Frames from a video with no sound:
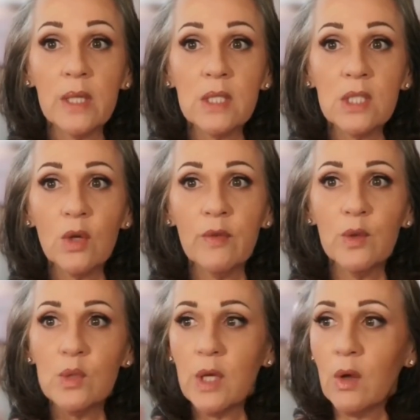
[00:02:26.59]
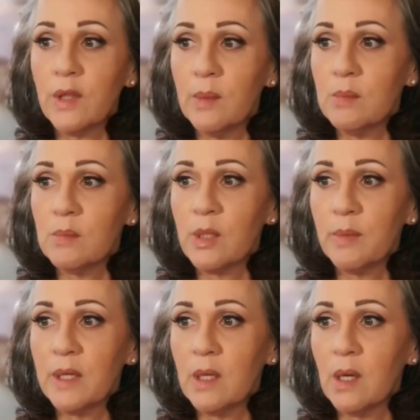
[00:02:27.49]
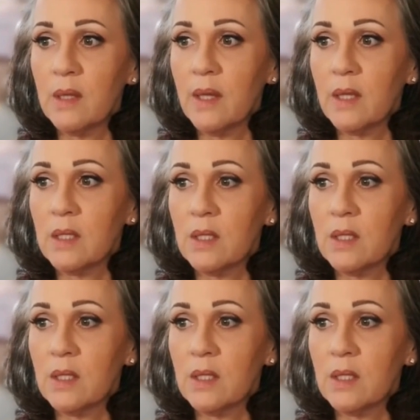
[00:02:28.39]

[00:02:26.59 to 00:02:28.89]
So if you tell them something that,